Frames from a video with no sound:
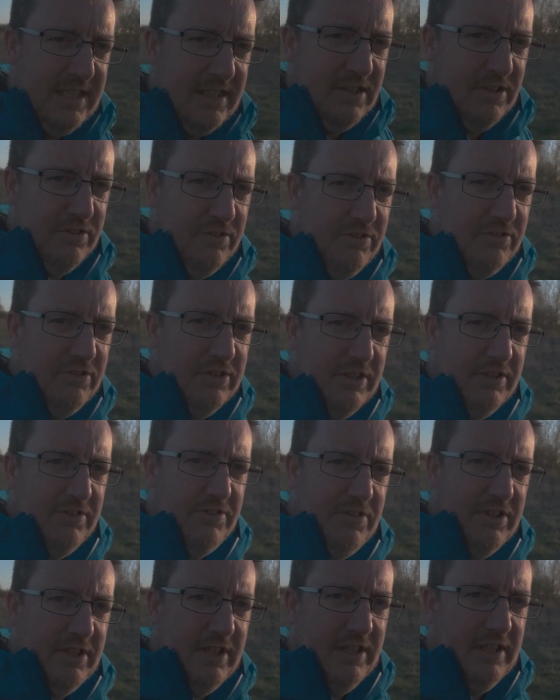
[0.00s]
because at
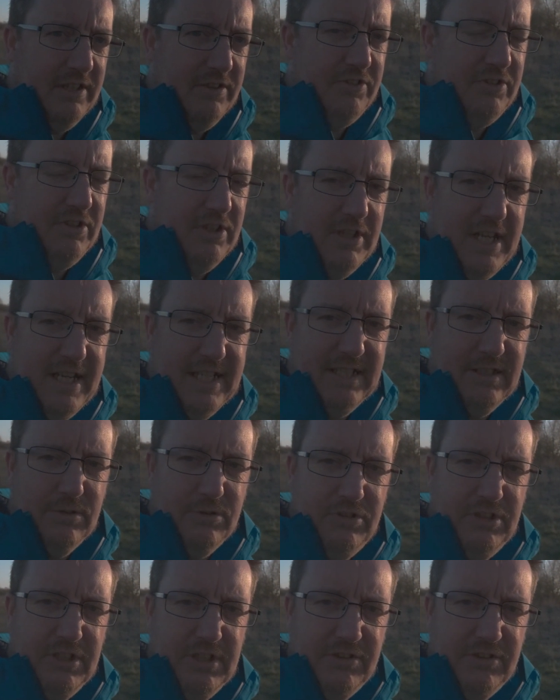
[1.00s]
certain angles you